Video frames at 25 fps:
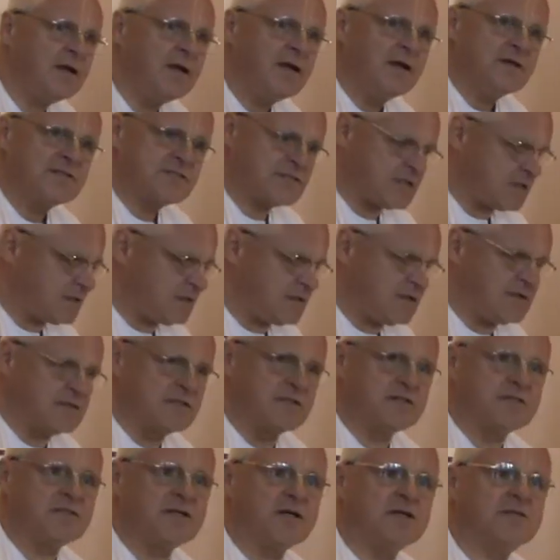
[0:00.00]

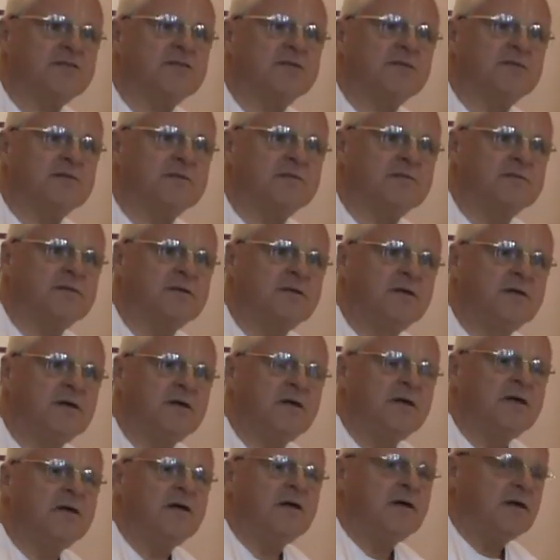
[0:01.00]
Suddenly the judge, you know,
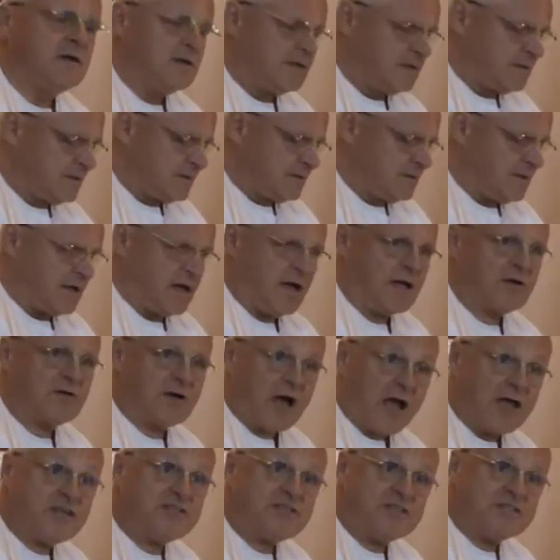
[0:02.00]

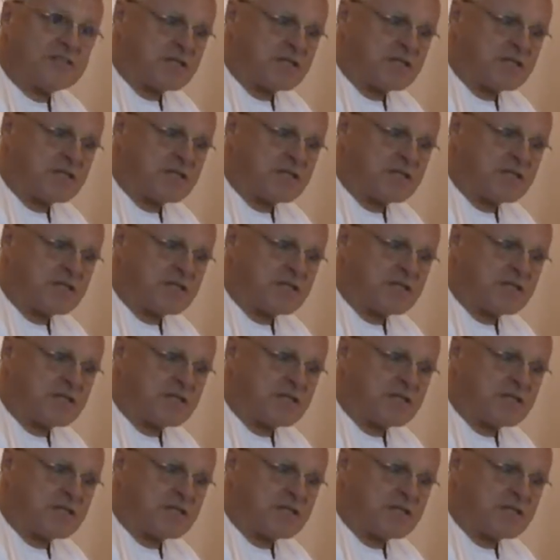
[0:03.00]
I see